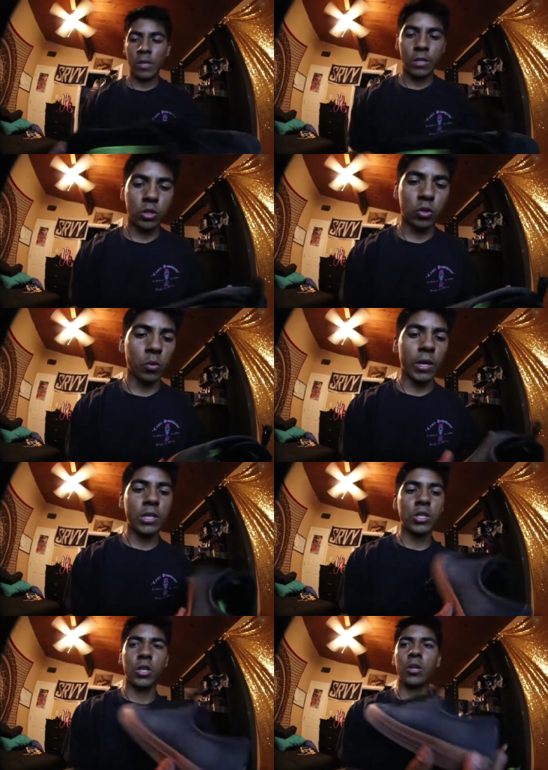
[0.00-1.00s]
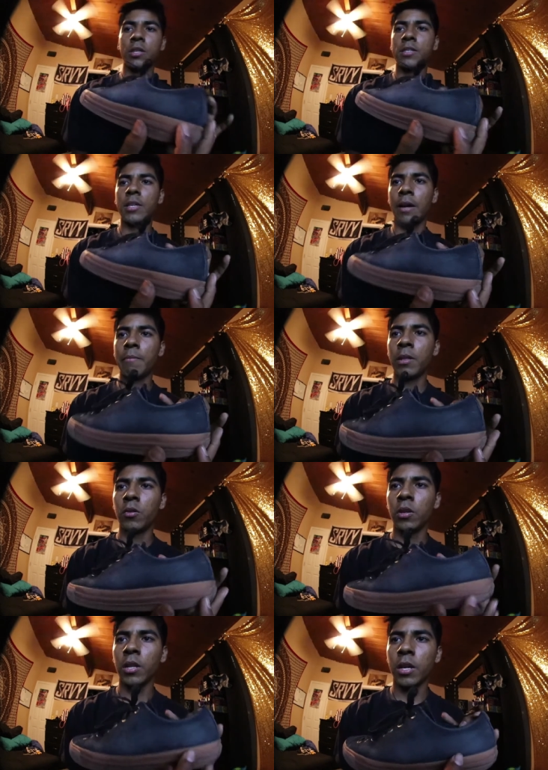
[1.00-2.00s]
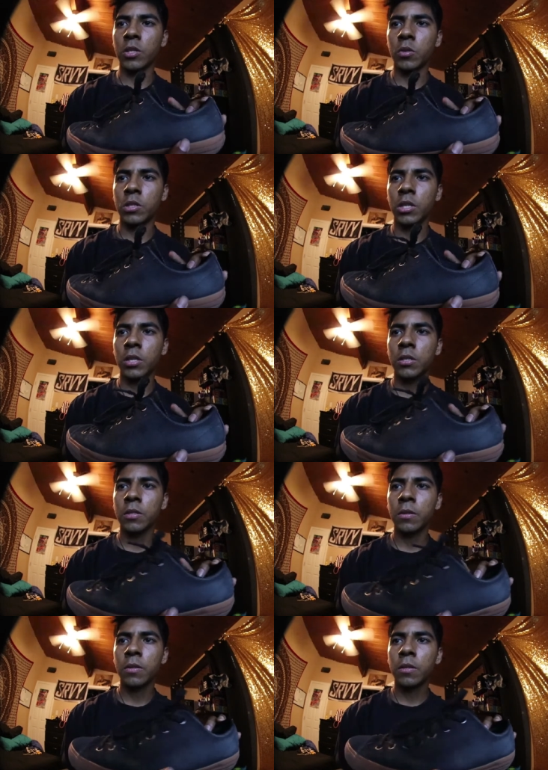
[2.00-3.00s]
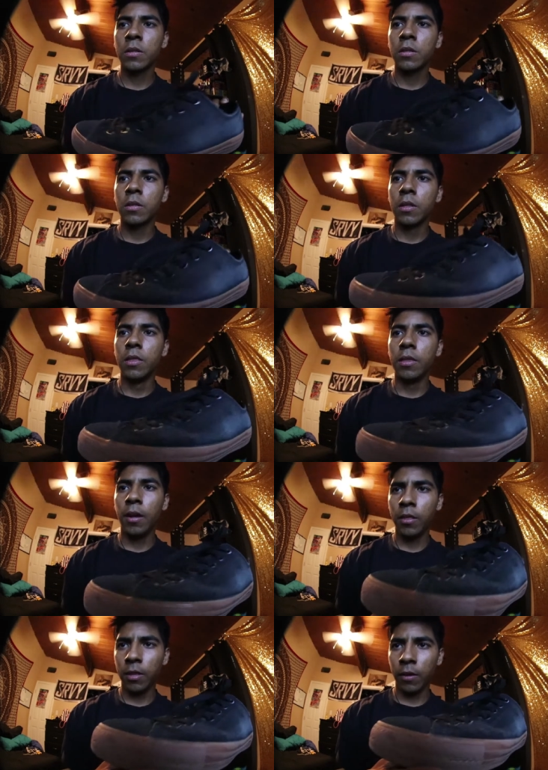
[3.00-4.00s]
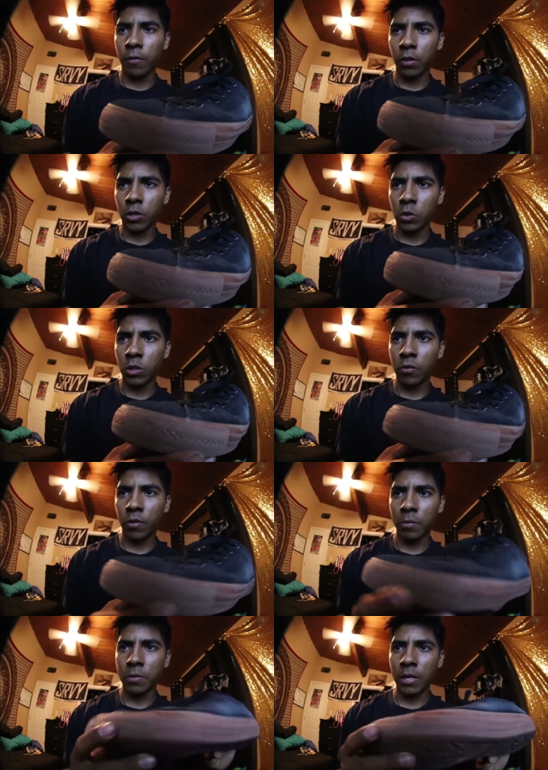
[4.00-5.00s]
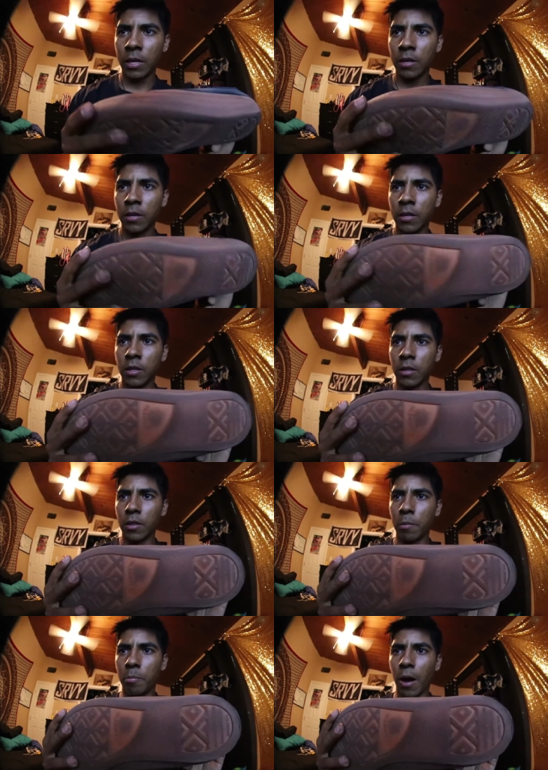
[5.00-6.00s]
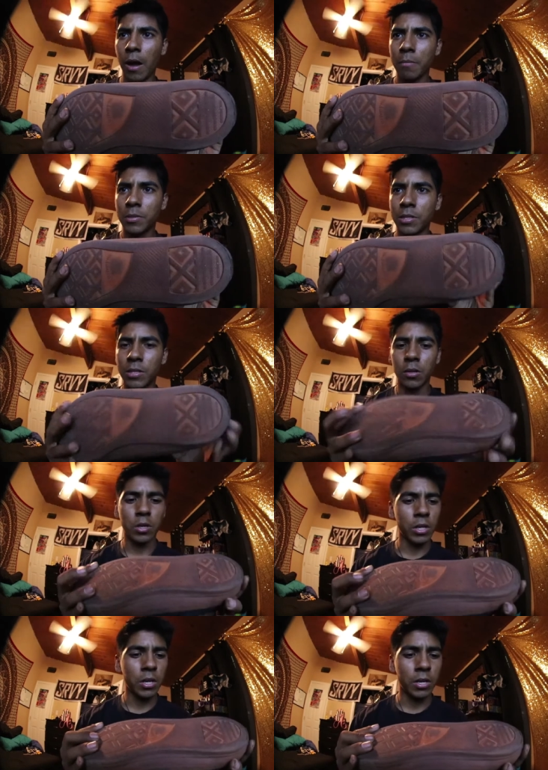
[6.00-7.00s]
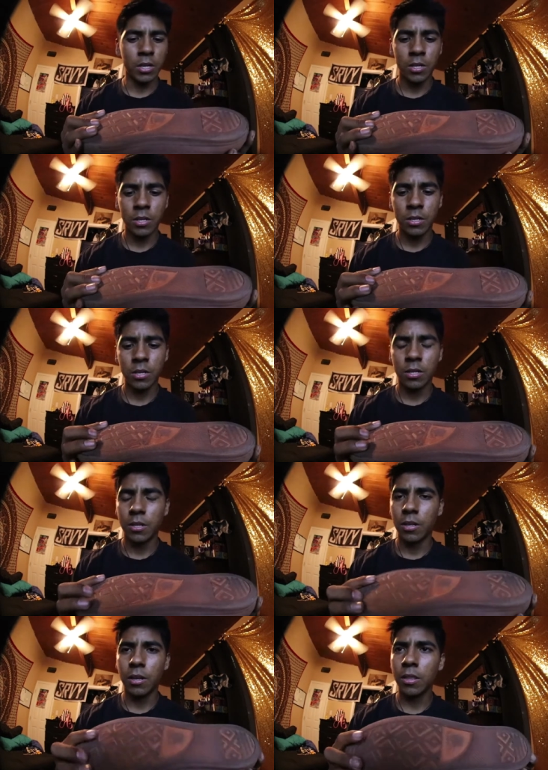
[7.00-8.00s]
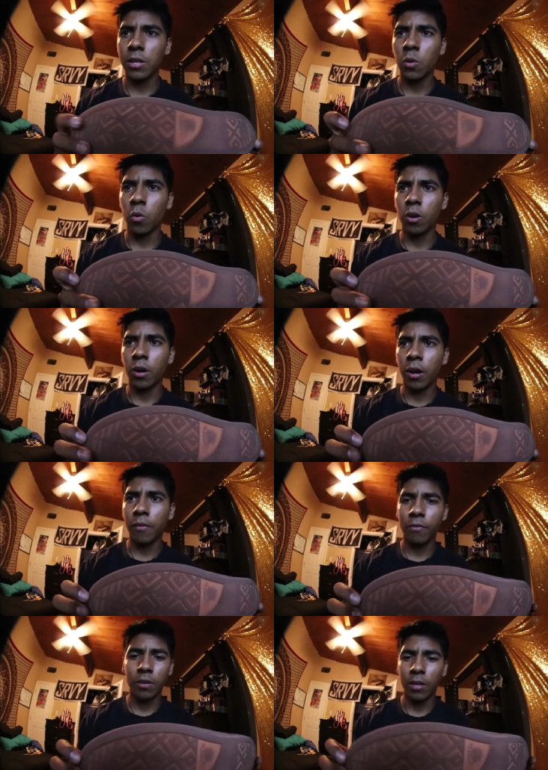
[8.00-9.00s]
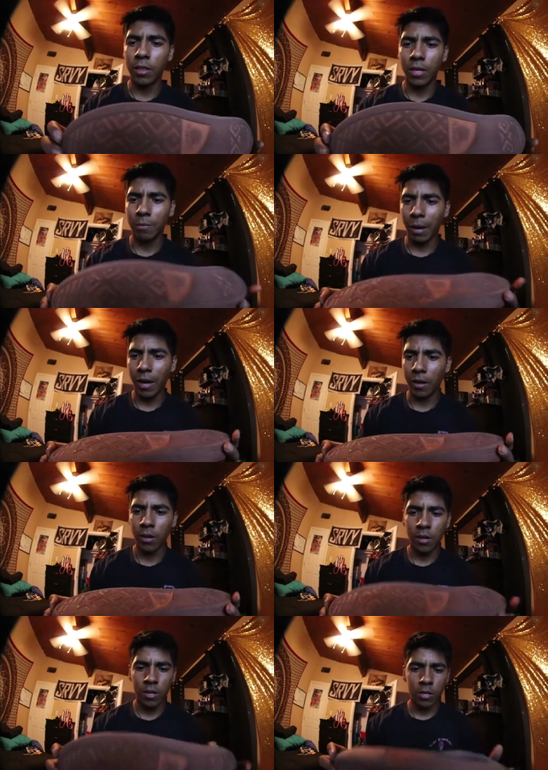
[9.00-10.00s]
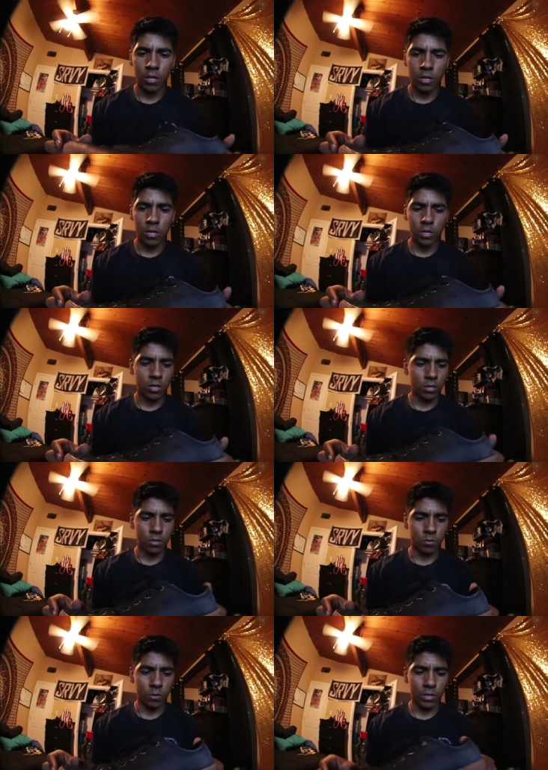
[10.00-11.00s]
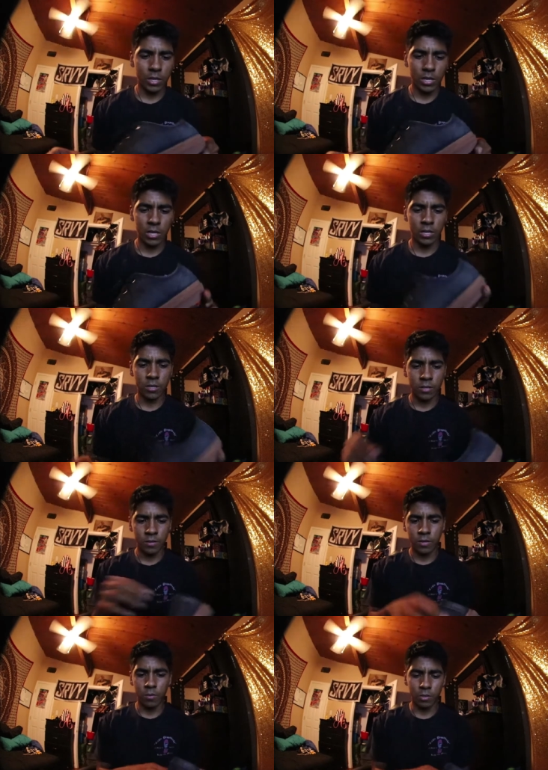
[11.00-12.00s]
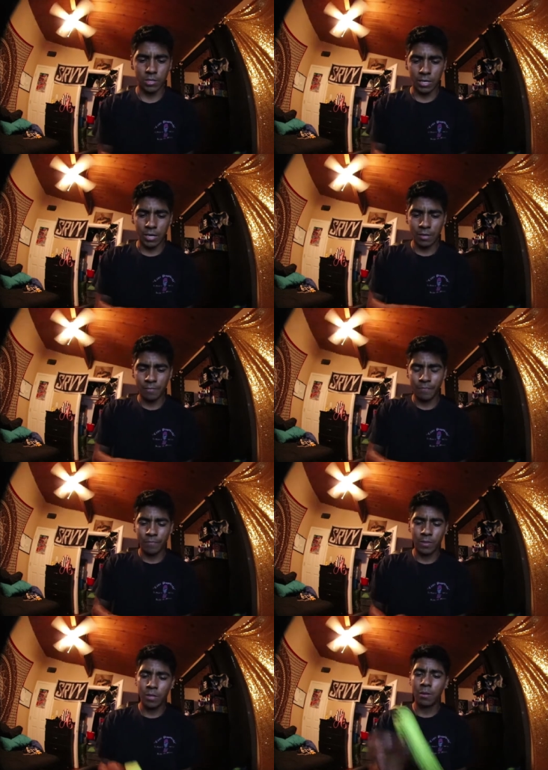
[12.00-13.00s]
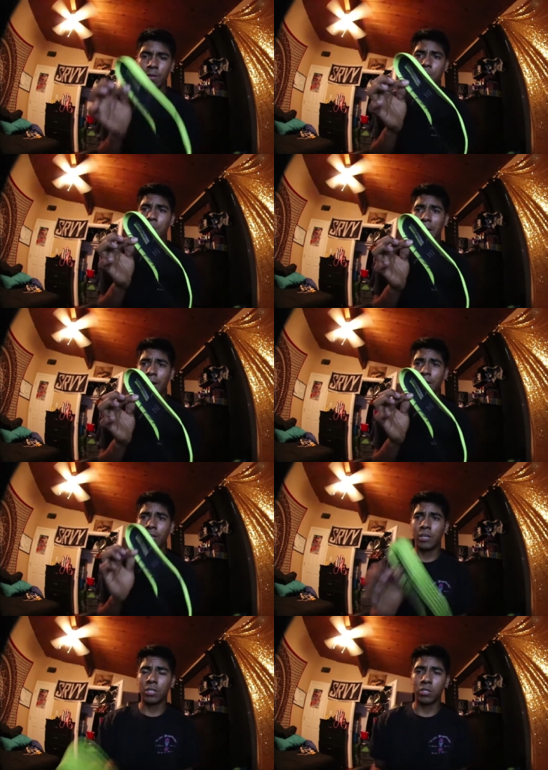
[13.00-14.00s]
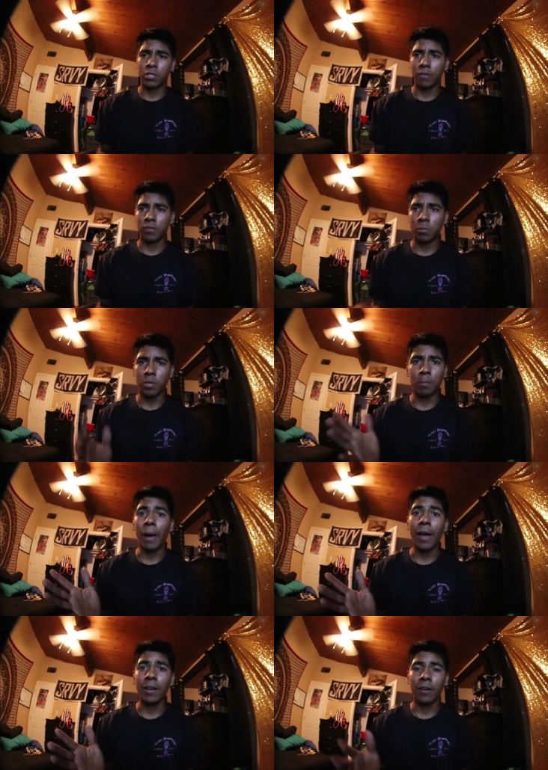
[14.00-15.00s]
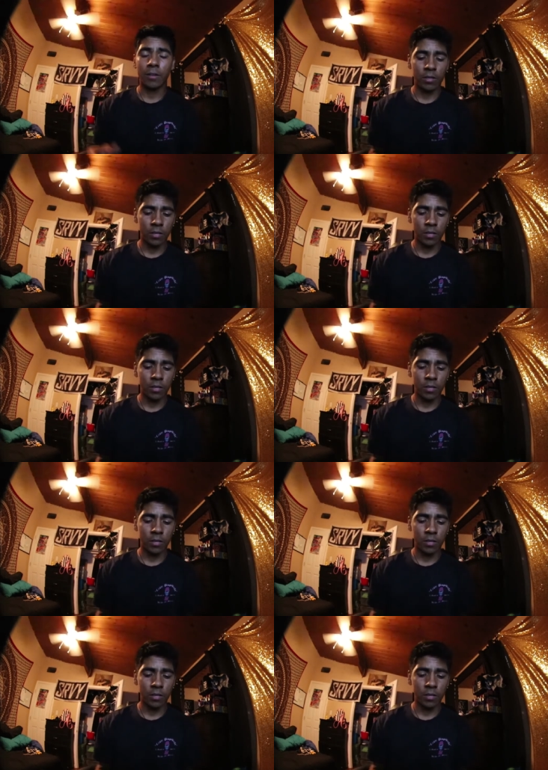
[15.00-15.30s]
Switch, you can see I've been doing a lot of switch heels. Nothing for the switch flip side. The bottom's still good. Nothing worn off, nothing bad. Really good. Once again, padding, get yourself some good padding.